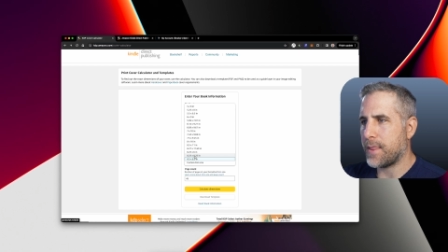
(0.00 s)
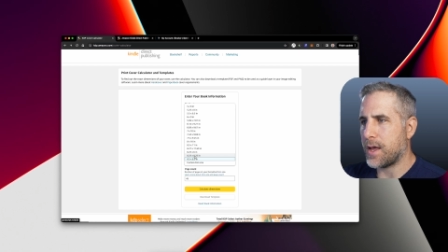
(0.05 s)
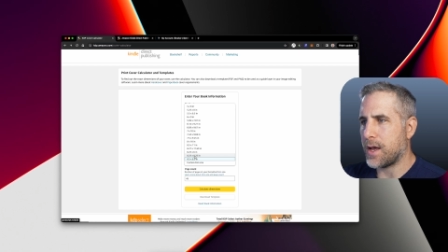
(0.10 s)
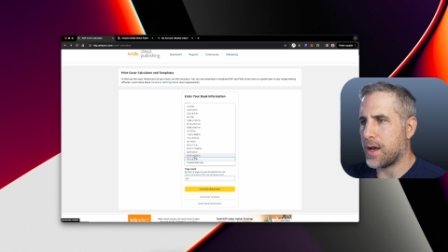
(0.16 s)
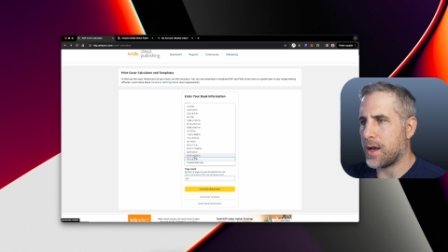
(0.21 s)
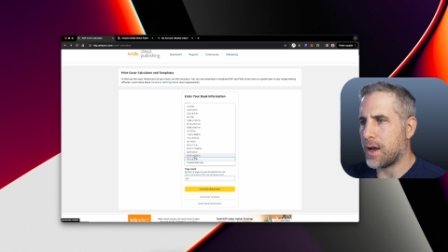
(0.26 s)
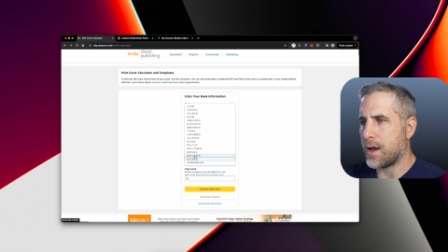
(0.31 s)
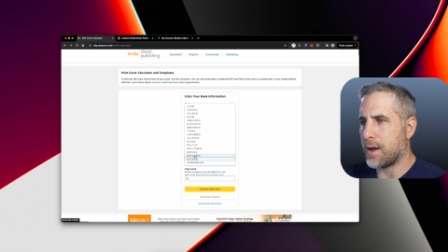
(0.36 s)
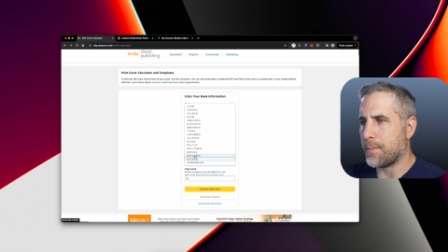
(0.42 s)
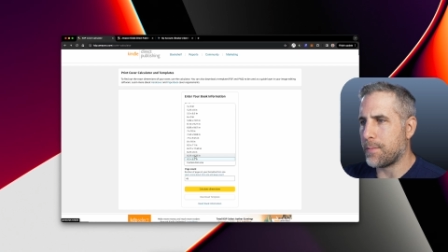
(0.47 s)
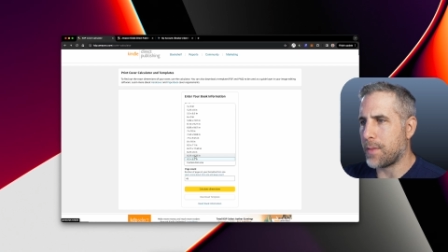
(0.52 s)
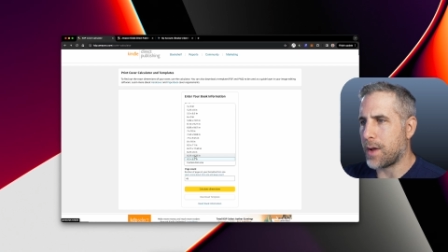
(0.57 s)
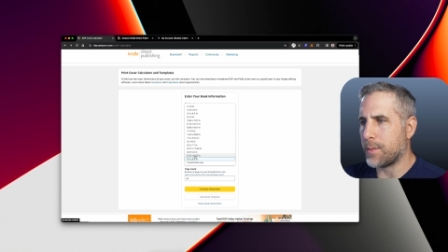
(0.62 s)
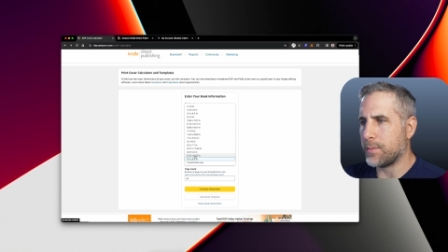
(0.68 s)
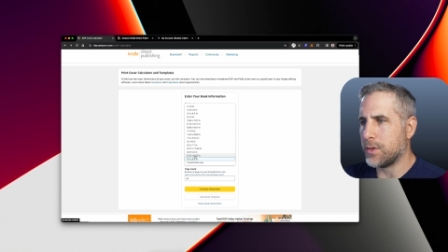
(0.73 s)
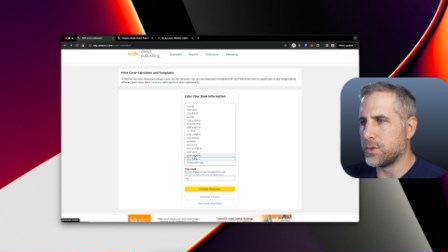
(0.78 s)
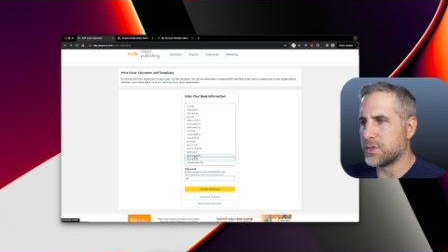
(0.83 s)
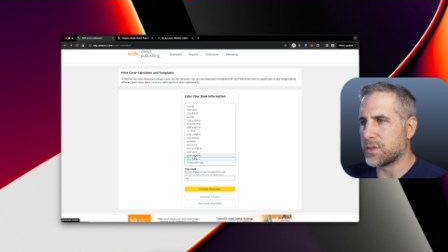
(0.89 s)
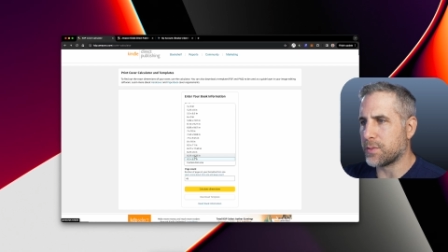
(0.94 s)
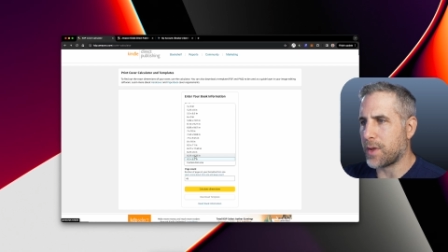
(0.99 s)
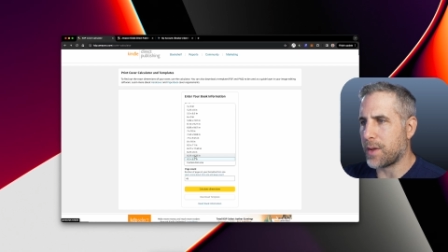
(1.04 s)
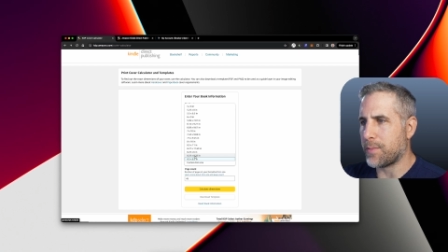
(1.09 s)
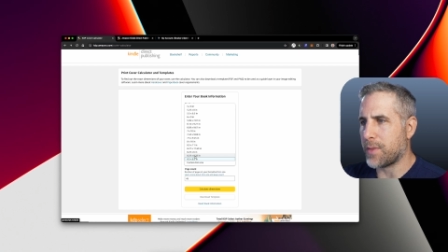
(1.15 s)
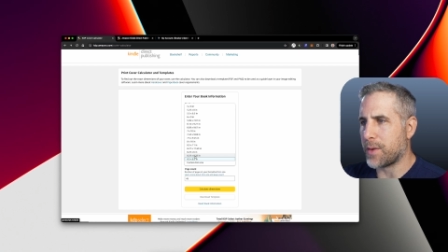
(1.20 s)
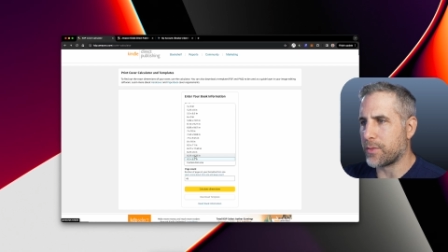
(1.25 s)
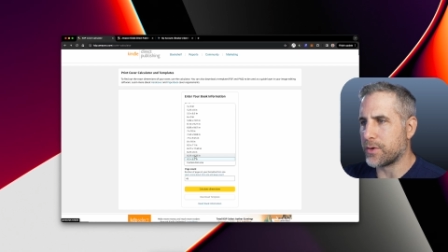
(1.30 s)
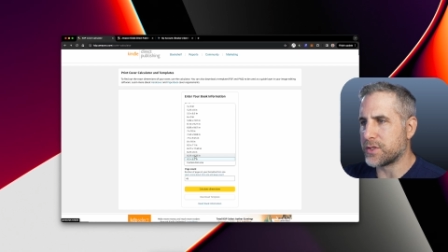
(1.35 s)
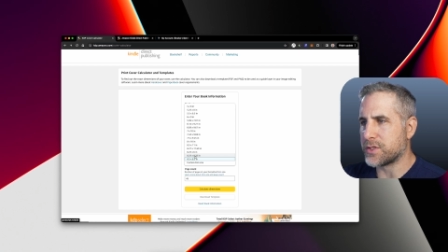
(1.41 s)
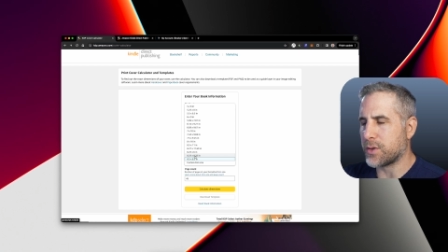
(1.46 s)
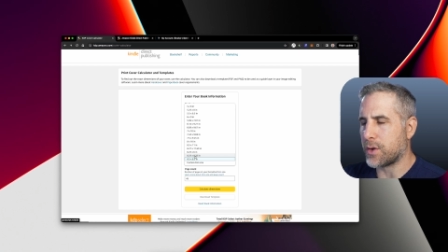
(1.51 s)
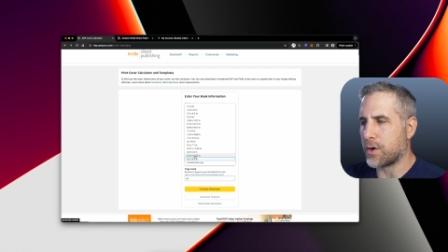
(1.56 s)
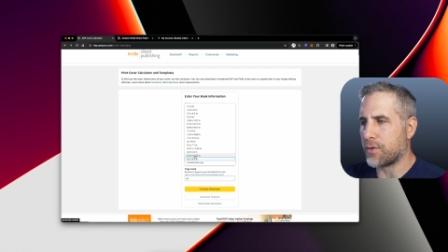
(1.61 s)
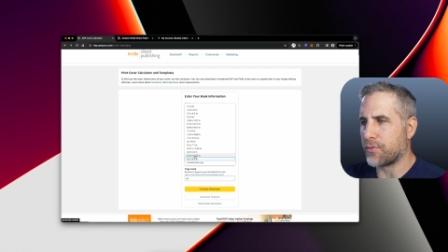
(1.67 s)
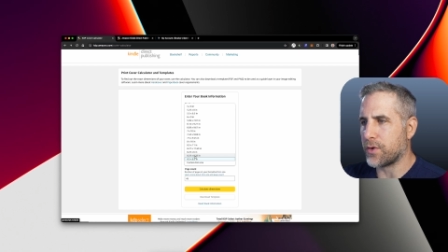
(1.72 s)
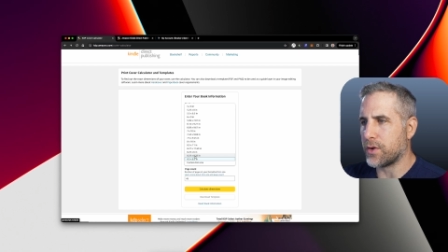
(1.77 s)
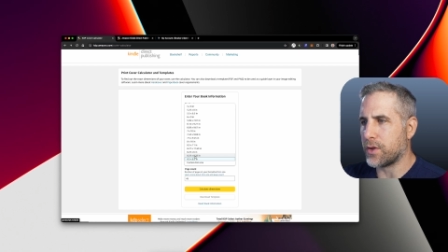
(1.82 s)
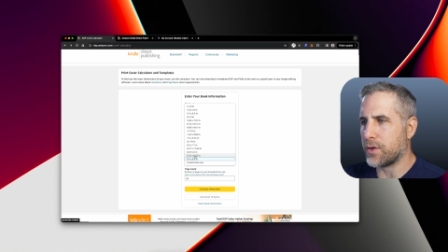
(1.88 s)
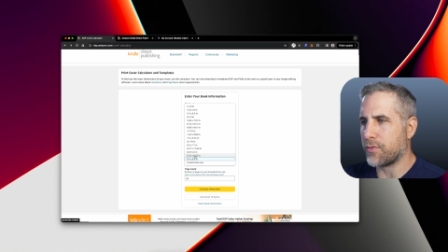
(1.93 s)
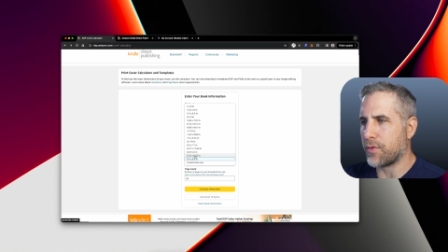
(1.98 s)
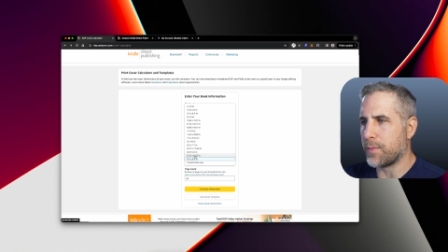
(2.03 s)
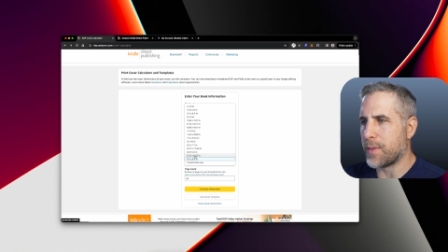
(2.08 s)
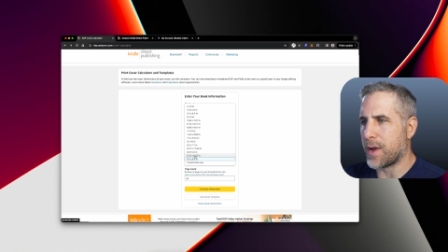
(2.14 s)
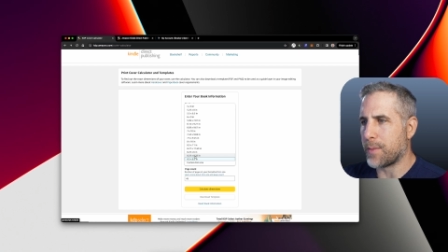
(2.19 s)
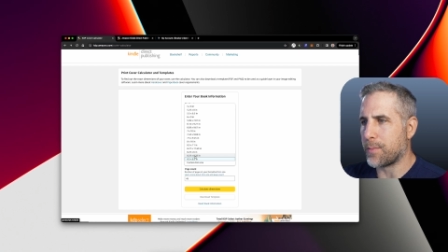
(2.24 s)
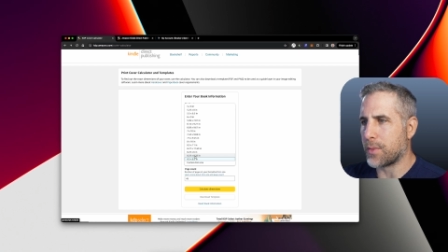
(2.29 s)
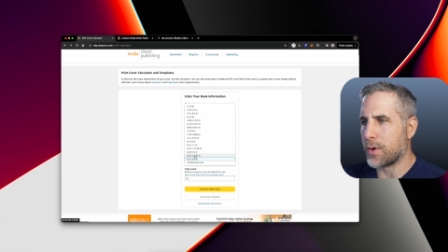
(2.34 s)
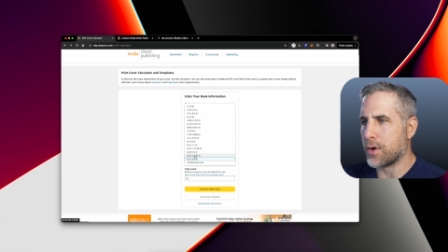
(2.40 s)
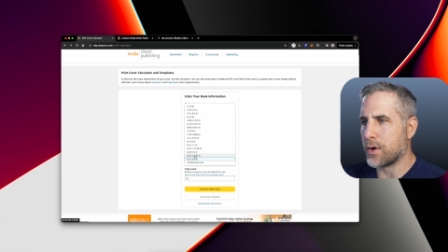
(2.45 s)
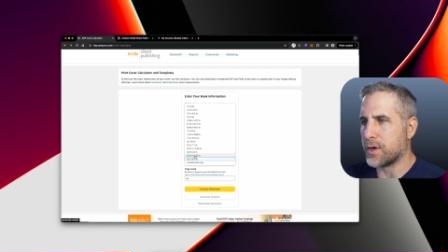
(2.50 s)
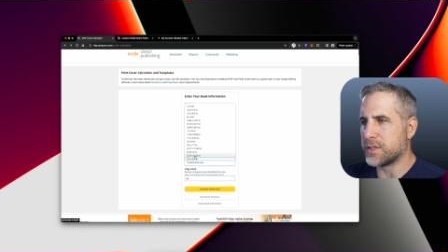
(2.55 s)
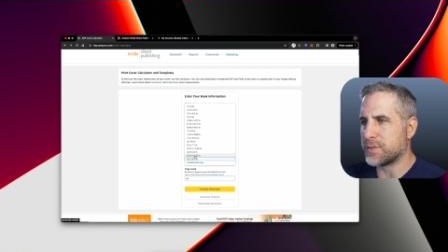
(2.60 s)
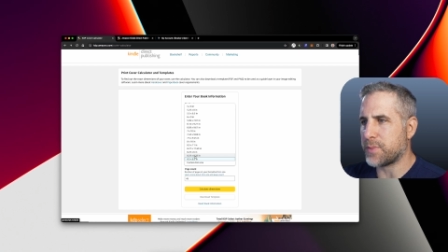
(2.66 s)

um, I'm losing my memory, so I don't really remember.